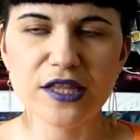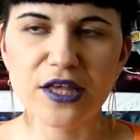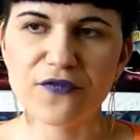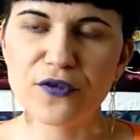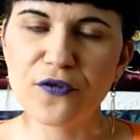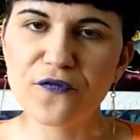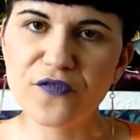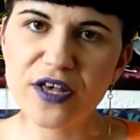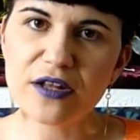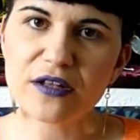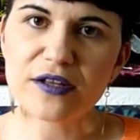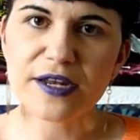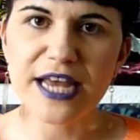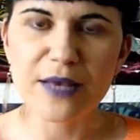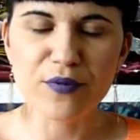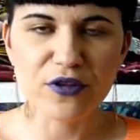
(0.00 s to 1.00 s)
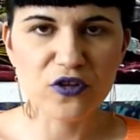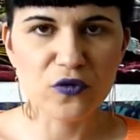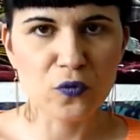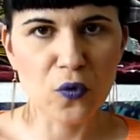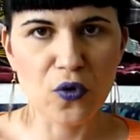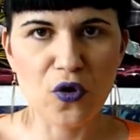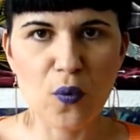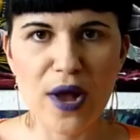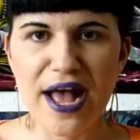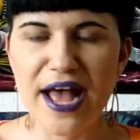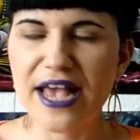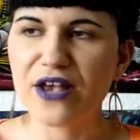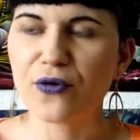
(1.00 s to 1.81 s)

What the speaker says: if you feel unable to walk away,